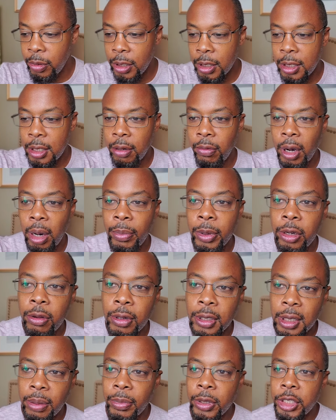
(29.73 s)
And so what I'm going to do
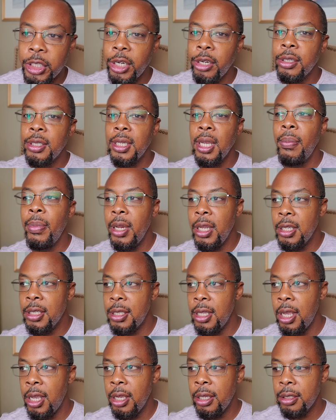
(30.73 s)
is I'm going to share some of these
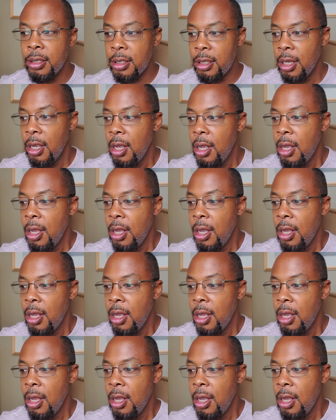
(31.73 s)
things